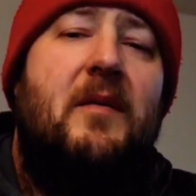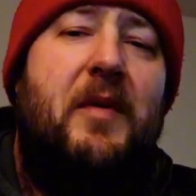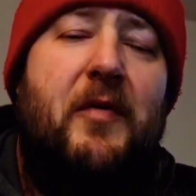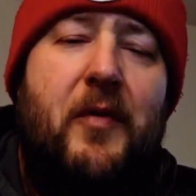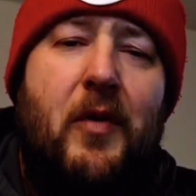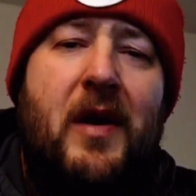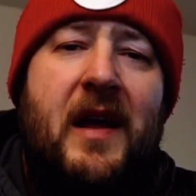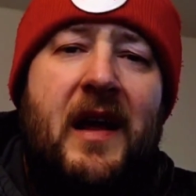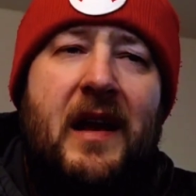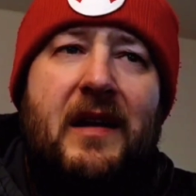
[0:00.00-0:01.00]

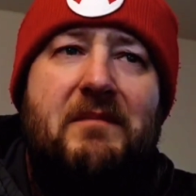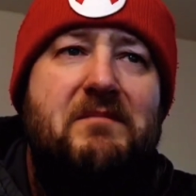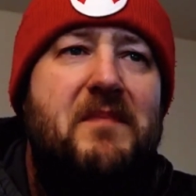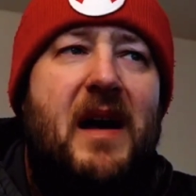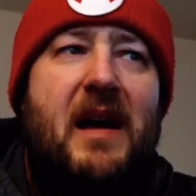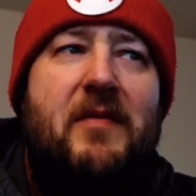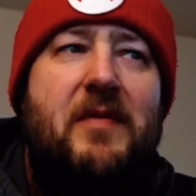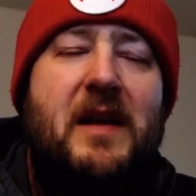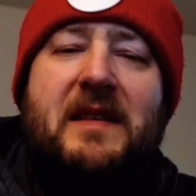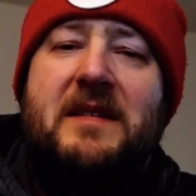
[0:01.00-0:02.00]
Beforehand, I
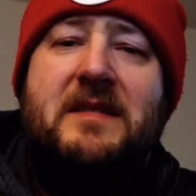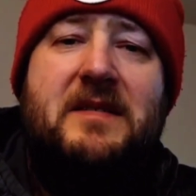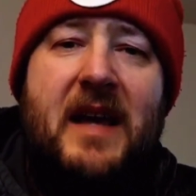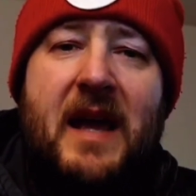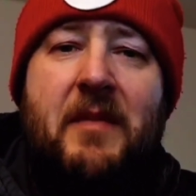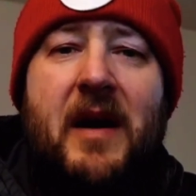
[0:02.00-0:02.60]
felt like the same